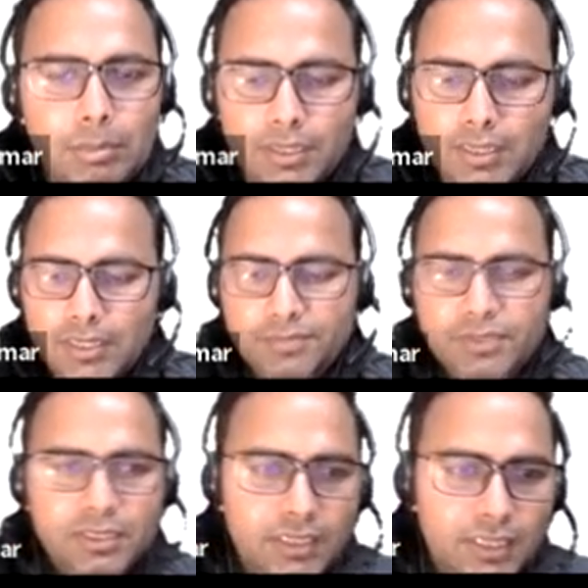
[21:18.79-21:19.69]
but let
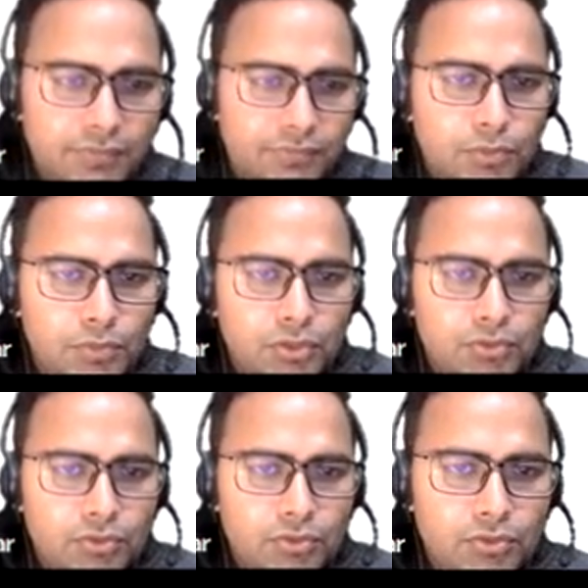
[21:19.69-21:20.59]
me take few more
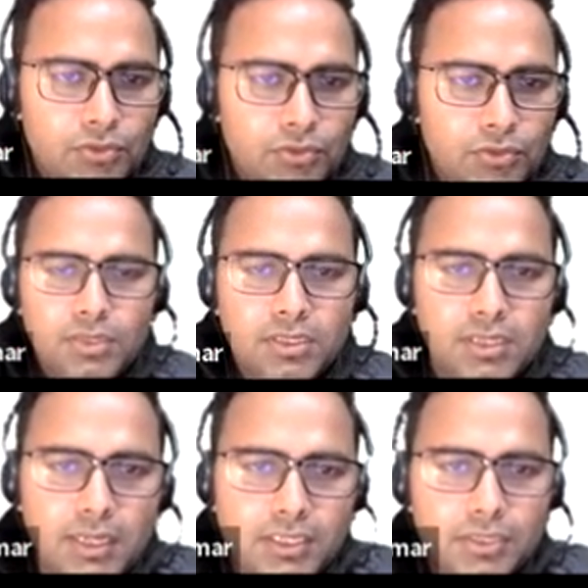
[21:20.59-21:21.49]
questions from the
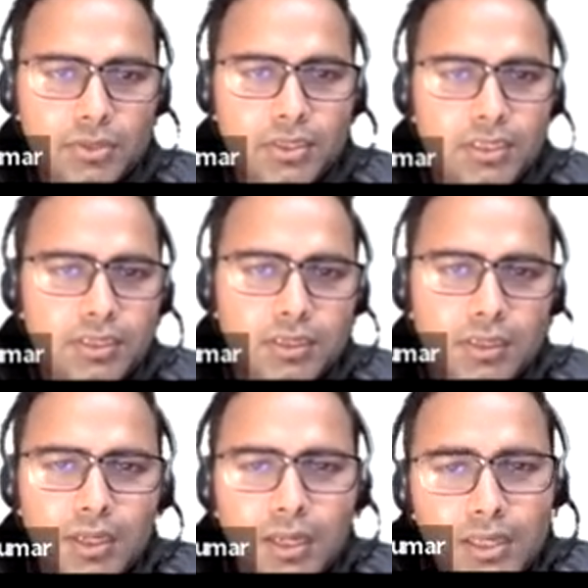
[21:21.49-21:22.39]
slides. Okay, here
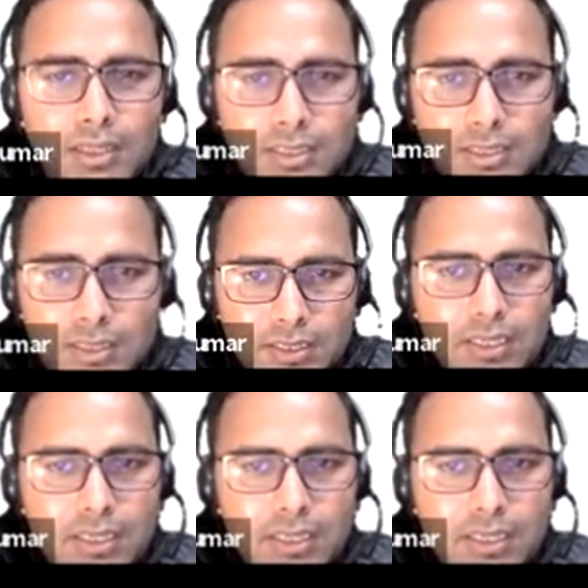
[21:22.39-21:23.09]
these are the